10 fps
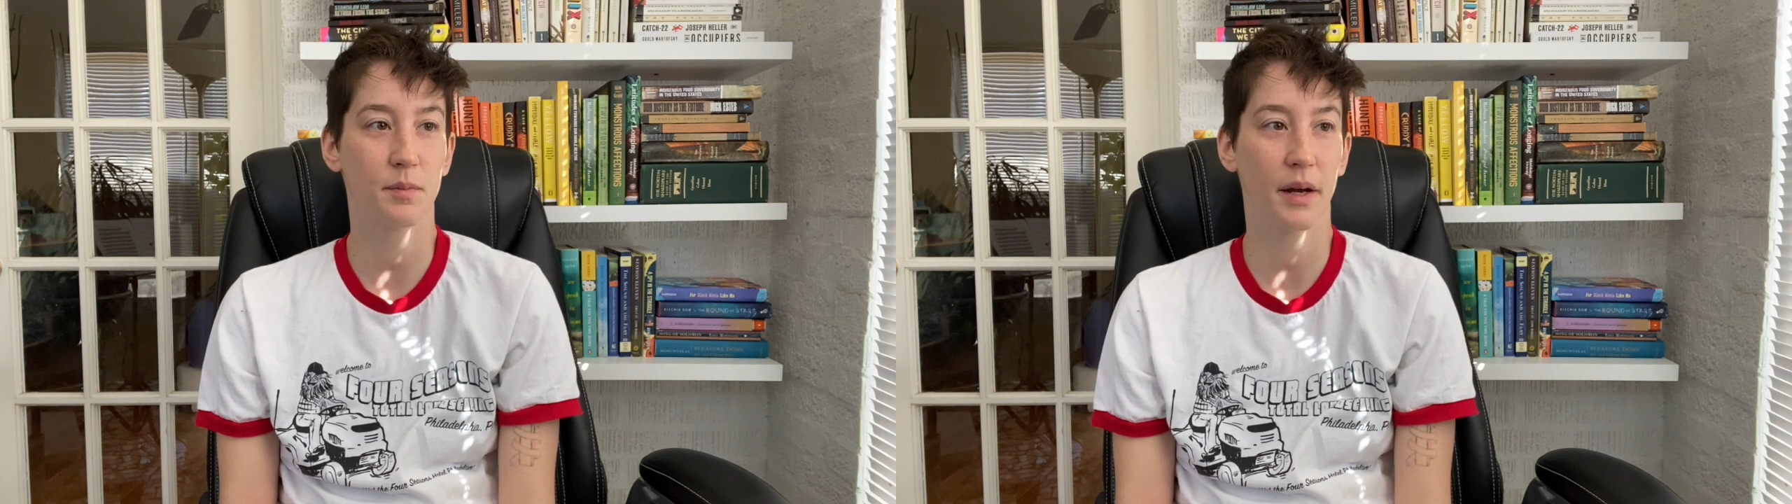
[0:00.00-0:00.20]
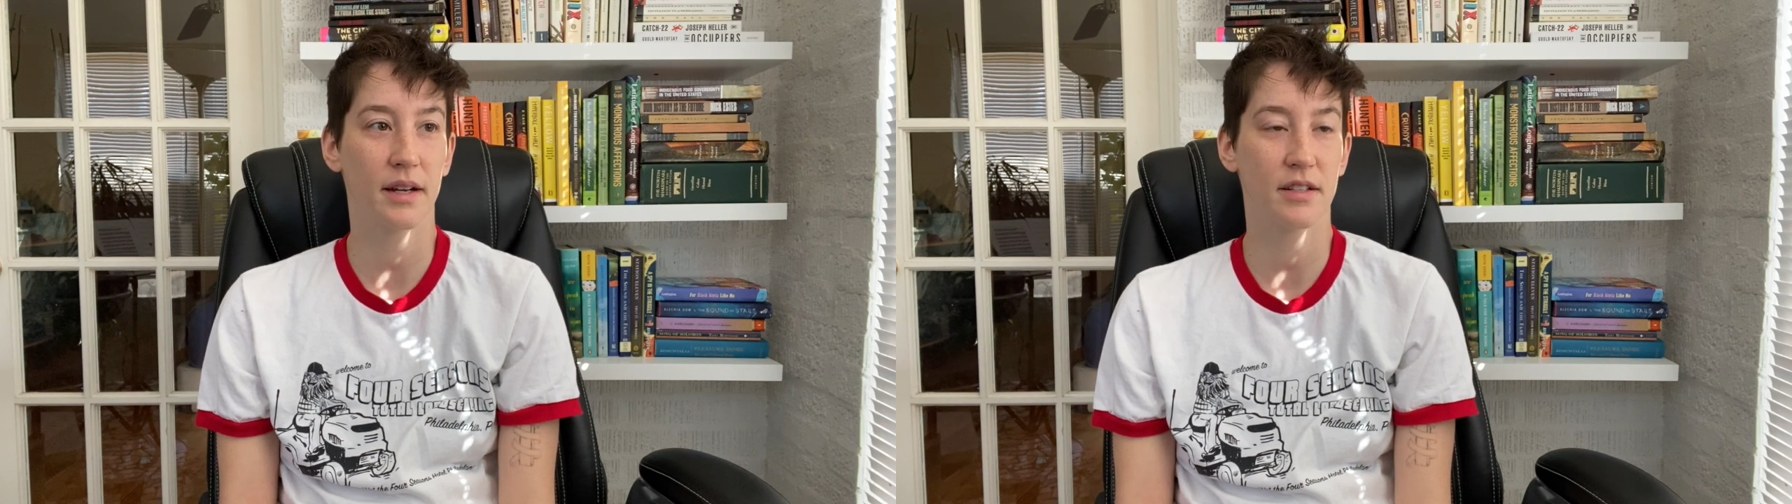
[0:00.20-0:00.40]

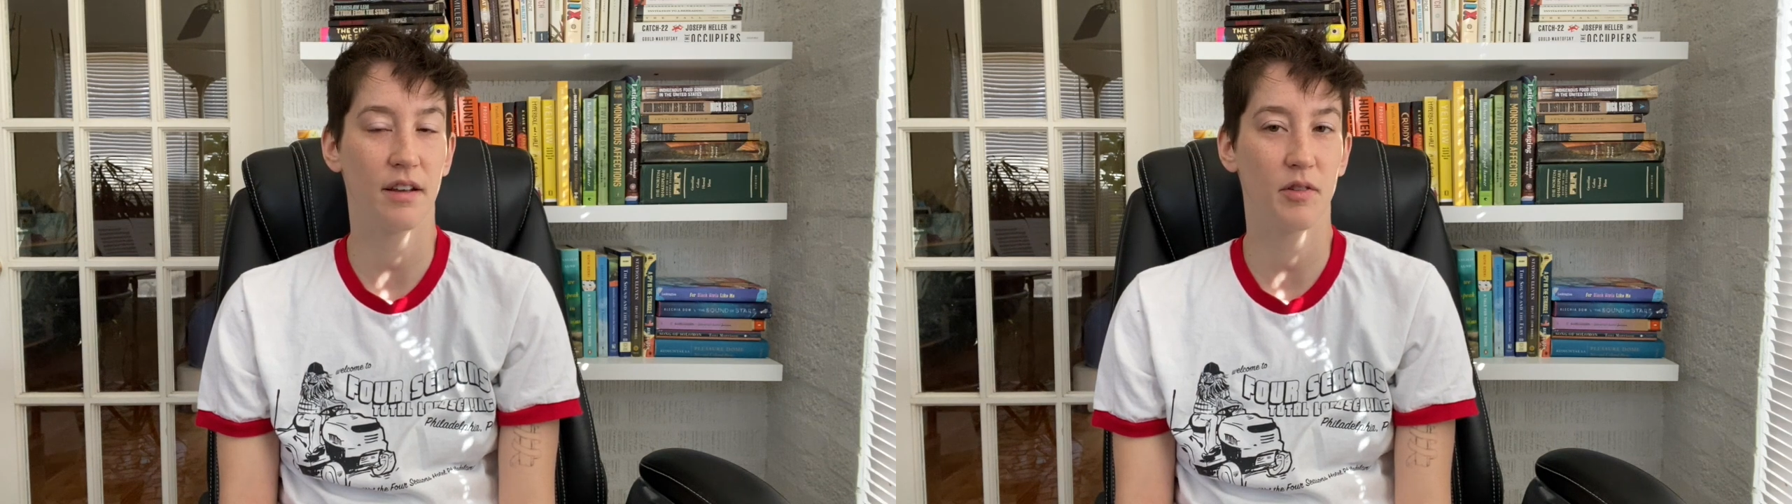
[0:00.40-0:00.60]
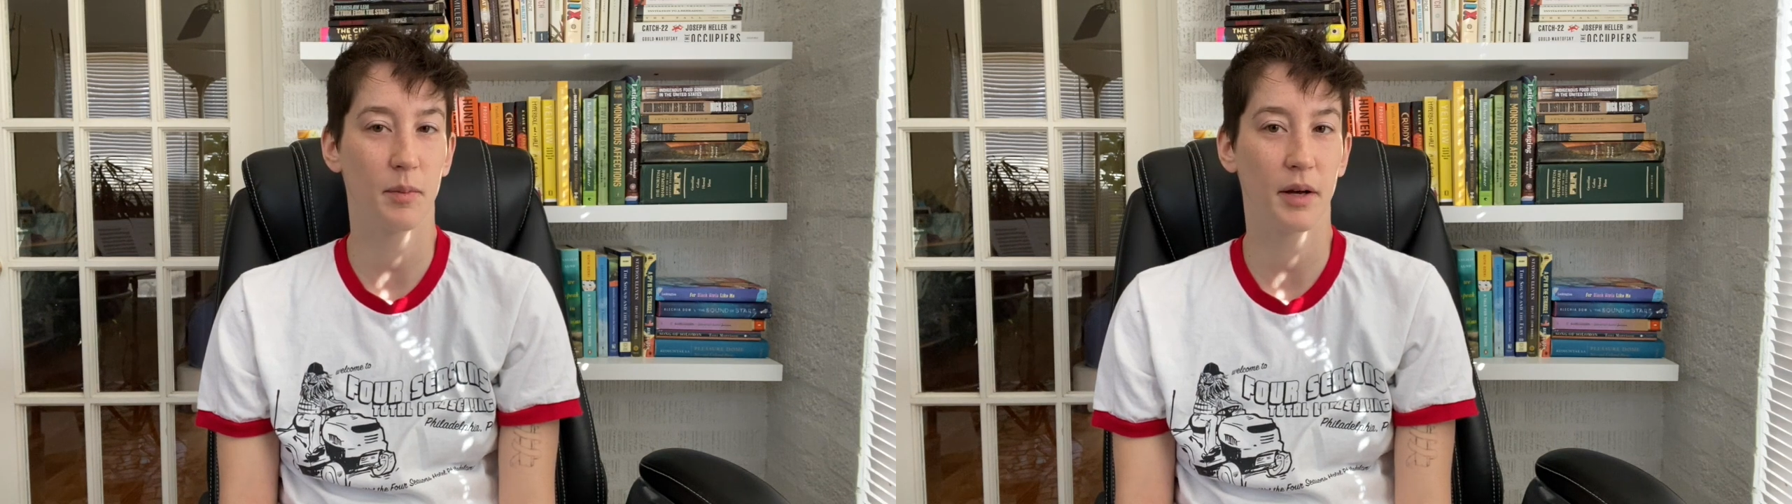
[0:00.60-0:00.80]
by
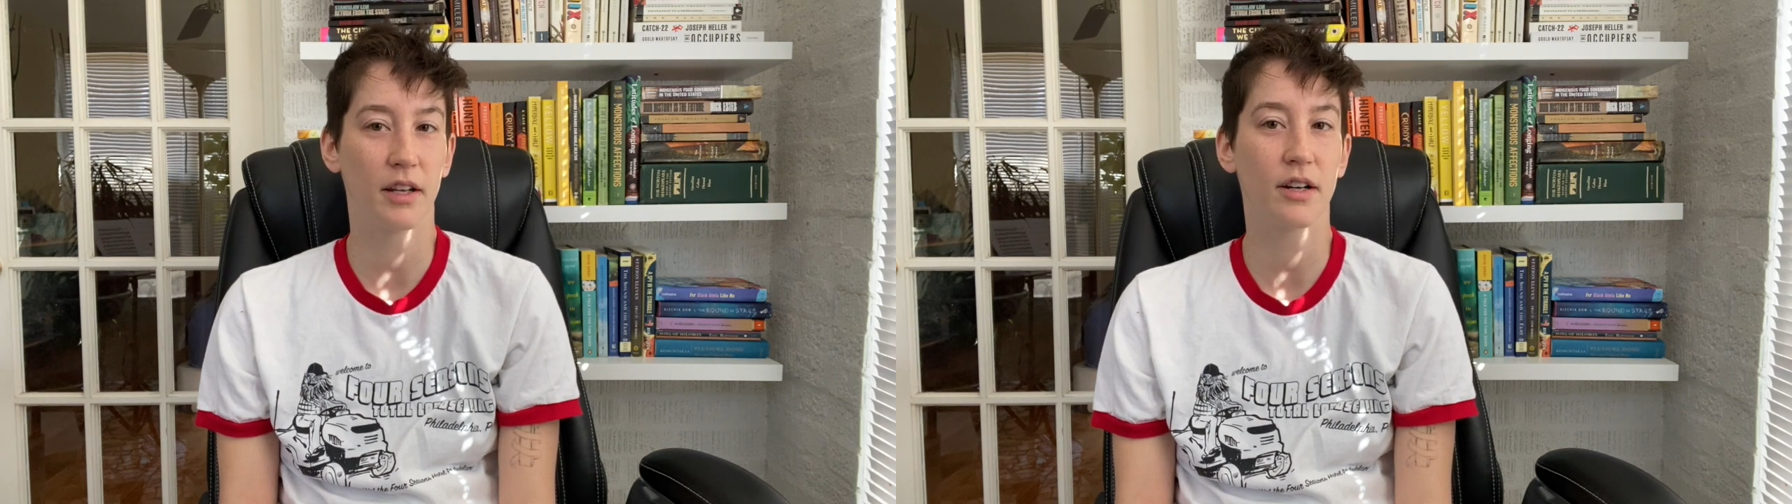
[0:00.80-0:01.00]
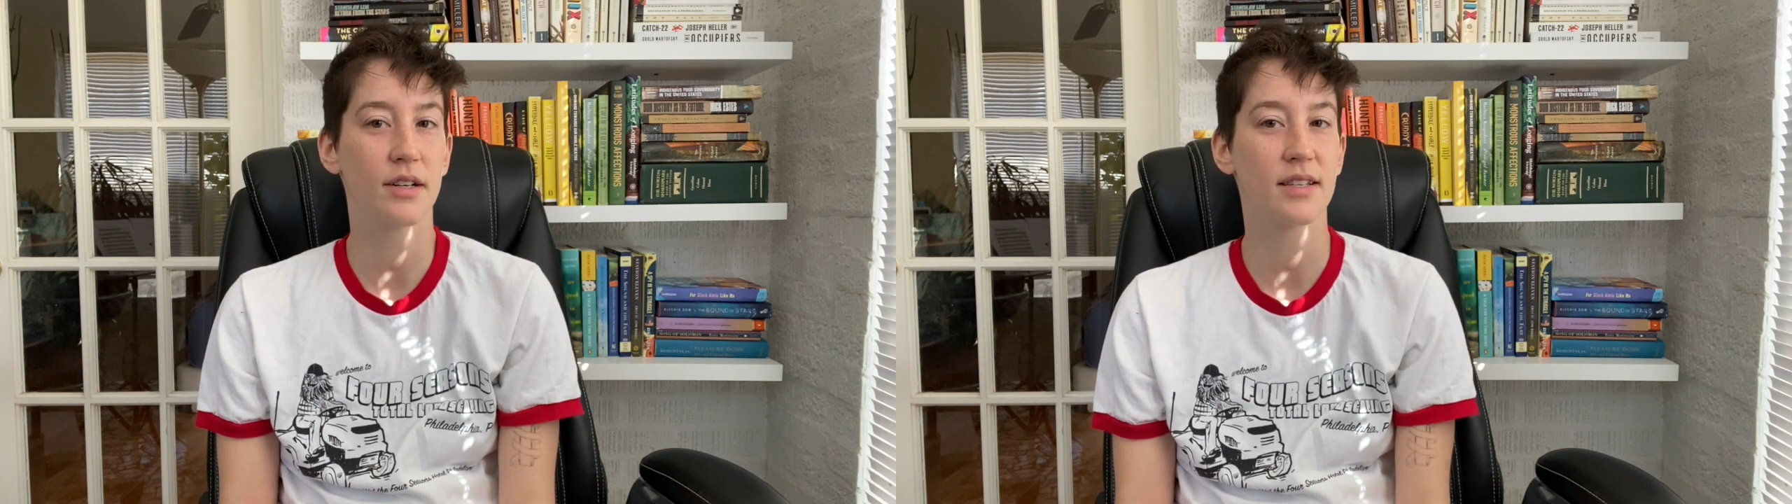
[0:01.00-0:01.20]
Octavia
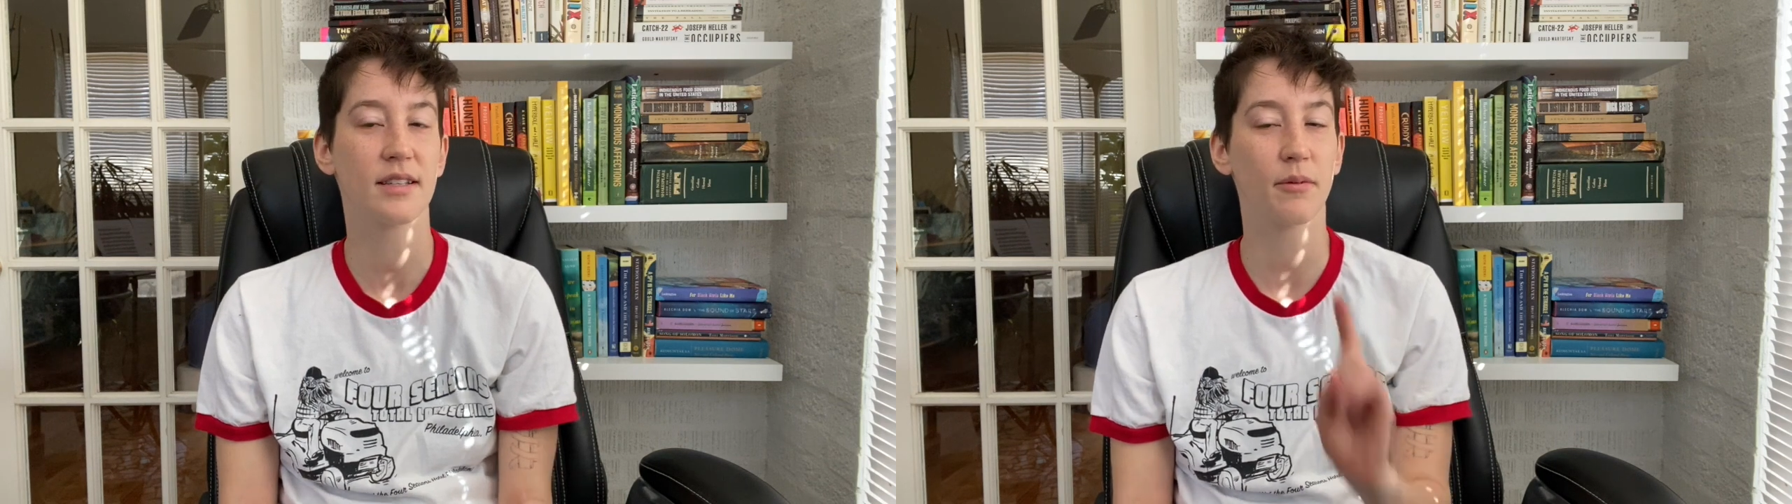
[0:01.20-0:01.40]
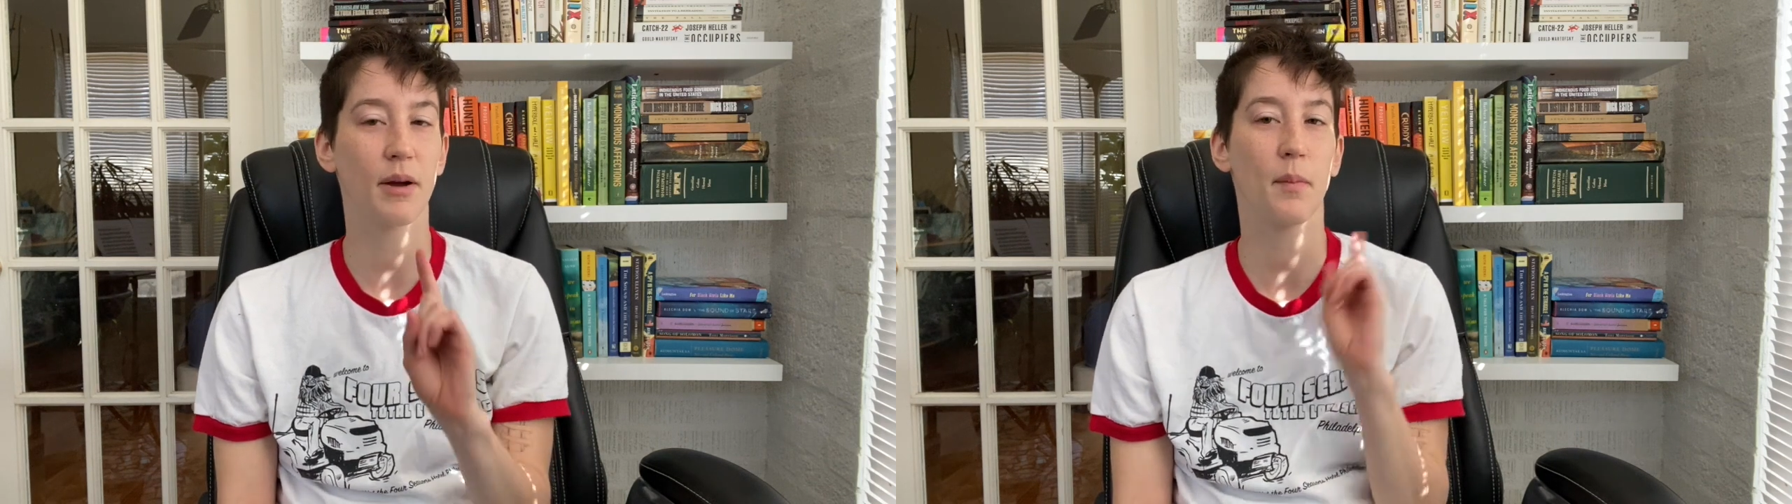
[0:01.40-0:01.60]
Butler
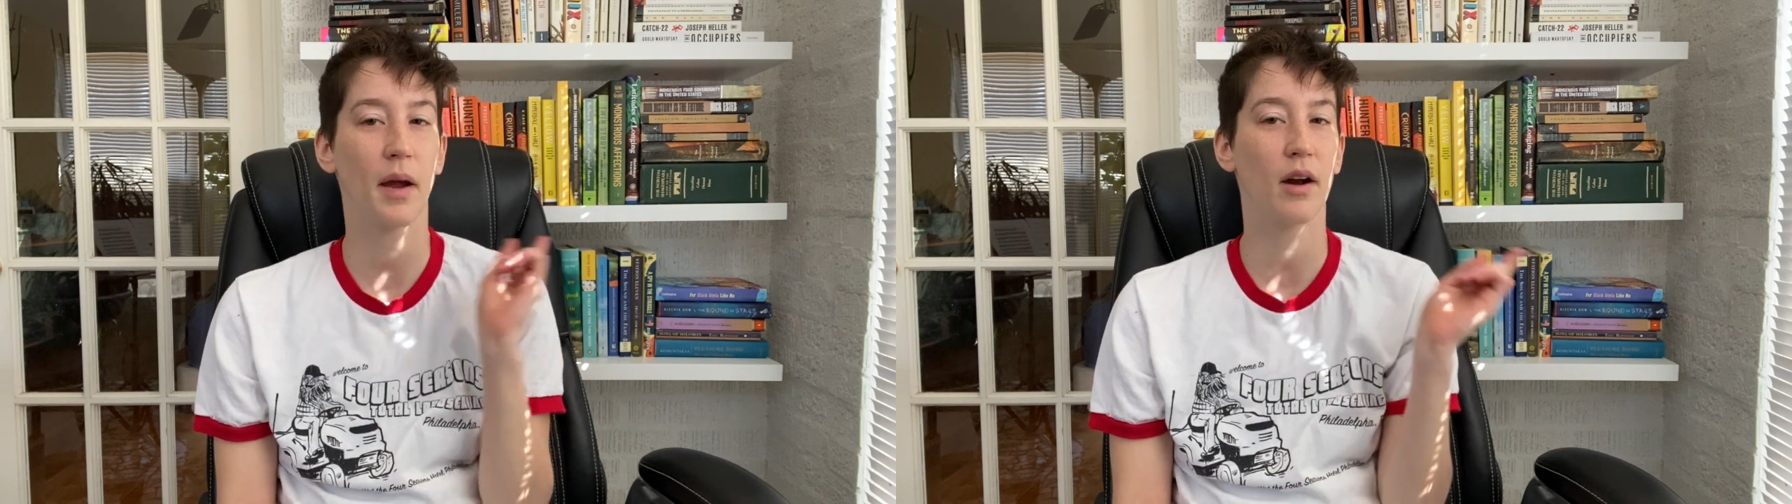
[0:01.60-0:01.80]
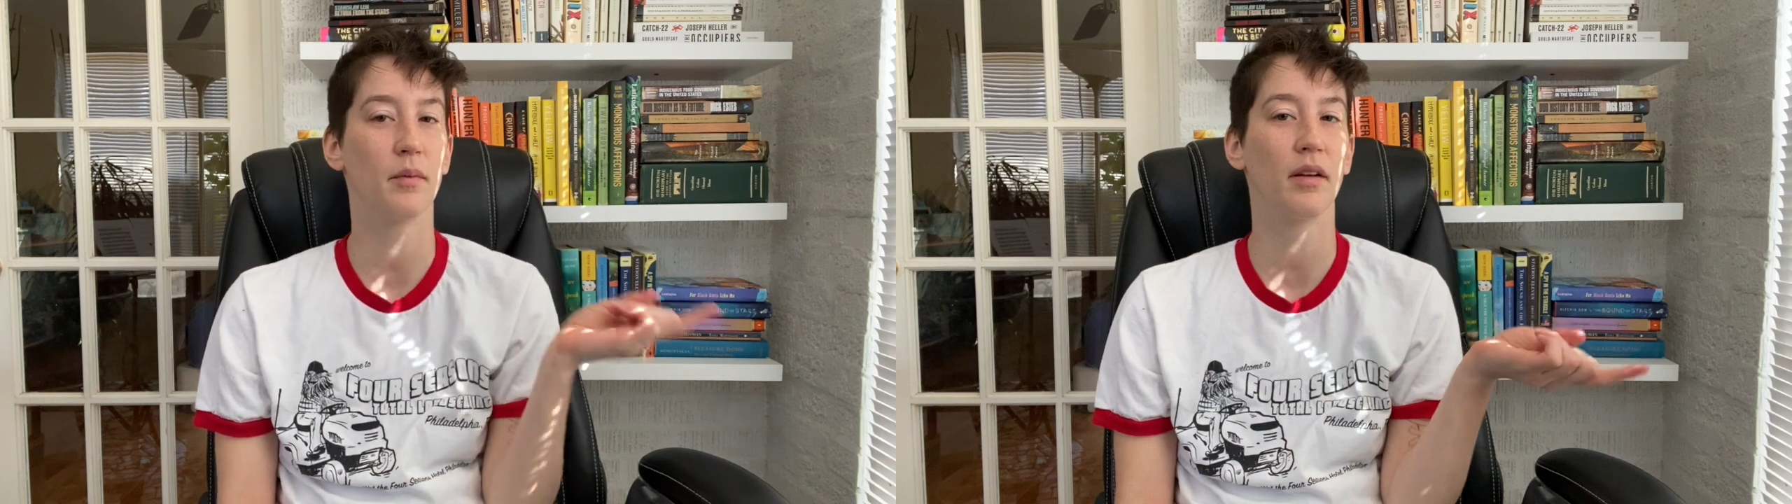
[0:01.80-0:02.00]
since I read
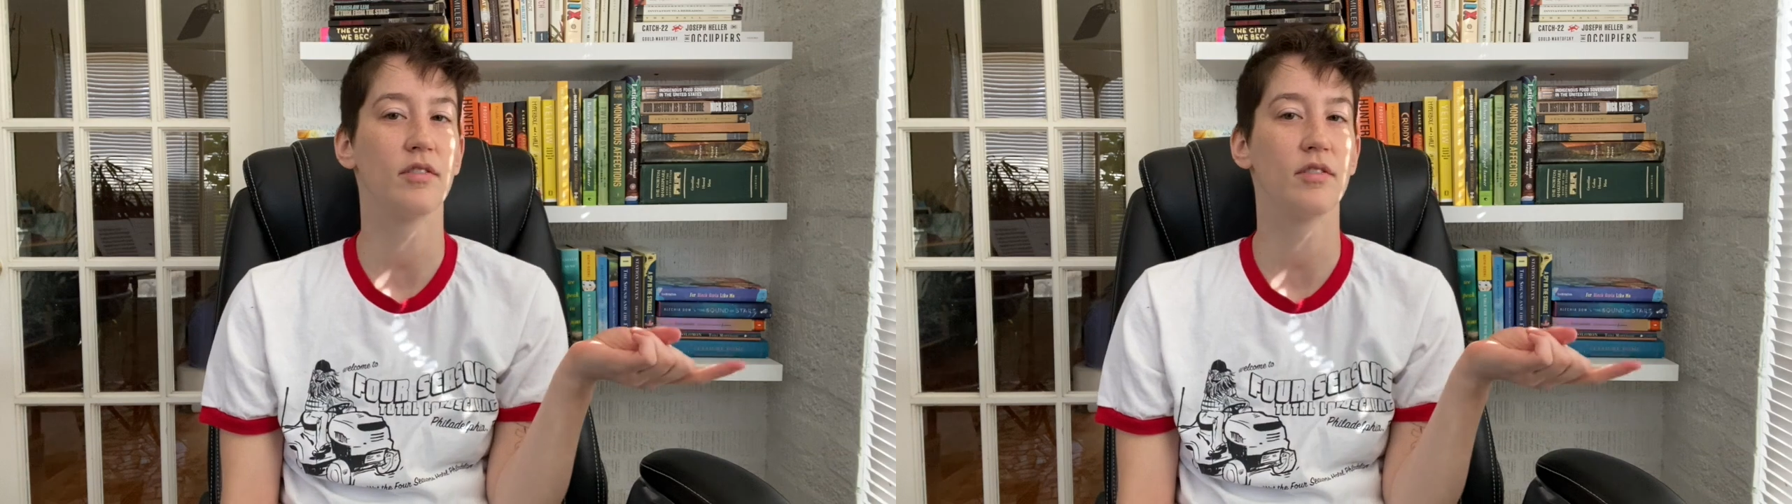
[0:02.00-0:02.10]
Parable